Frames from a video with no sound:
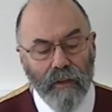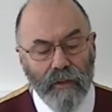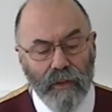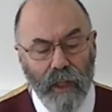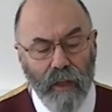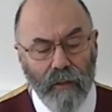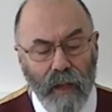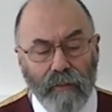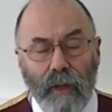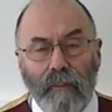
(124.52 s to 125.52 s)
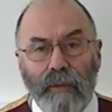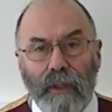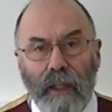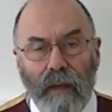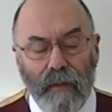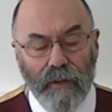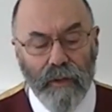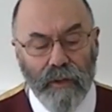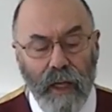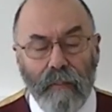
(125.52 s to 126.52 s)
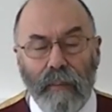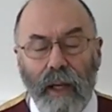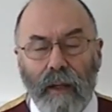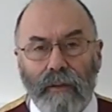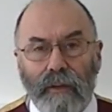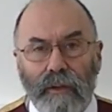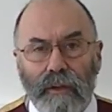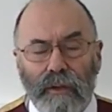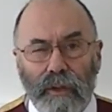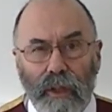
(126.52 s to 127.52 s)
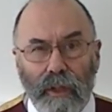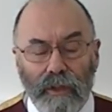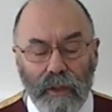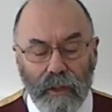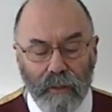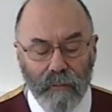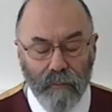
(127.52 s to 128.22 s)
so they rub together to damp out surging.